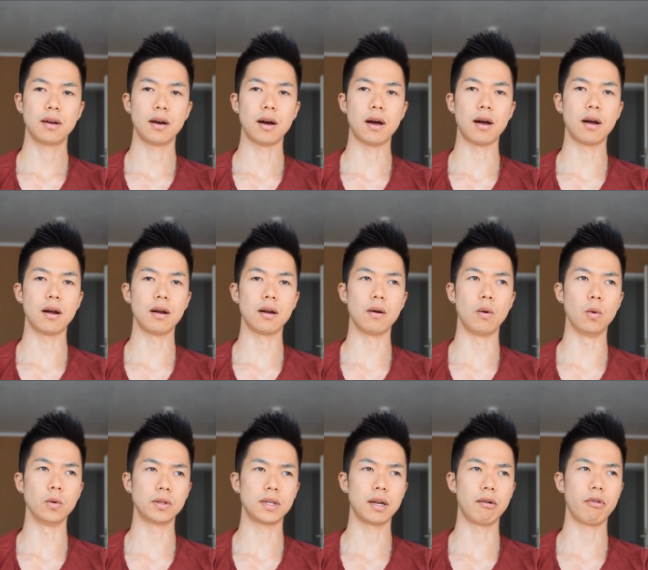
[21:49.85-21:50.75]
uh,
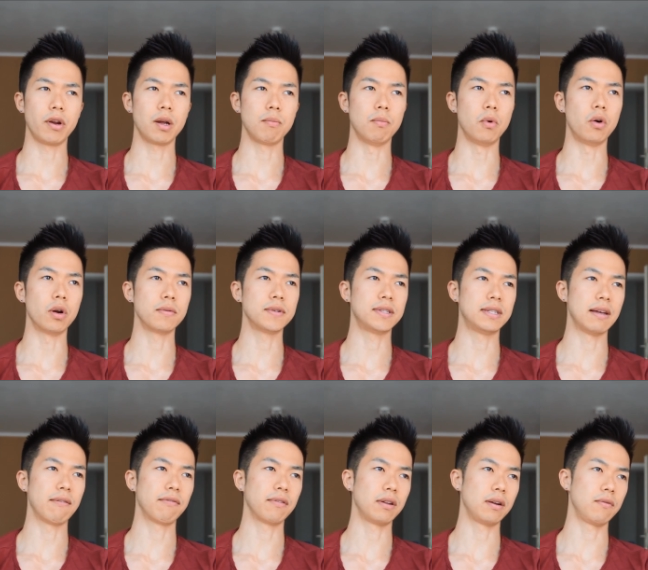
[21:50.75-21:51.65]
ulterior motives
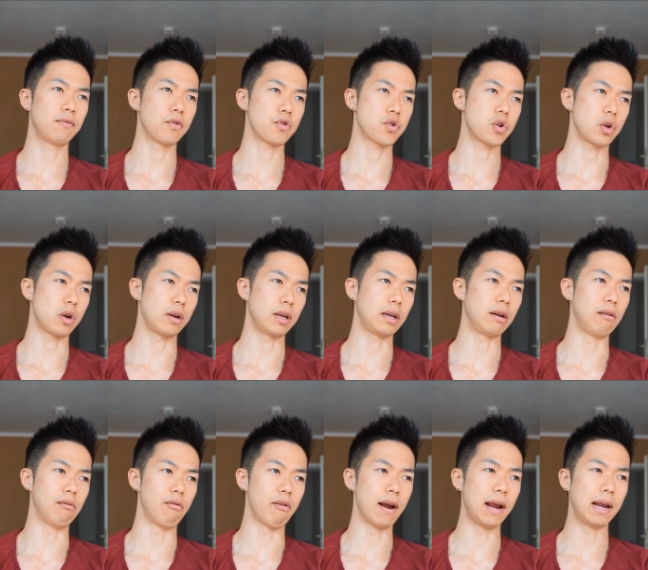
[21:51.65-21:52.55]
definitely for sure
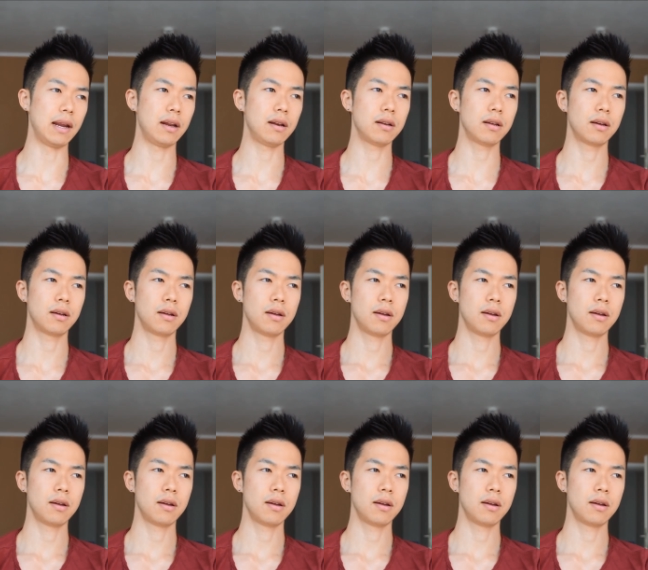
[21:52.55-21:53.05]
ingrained.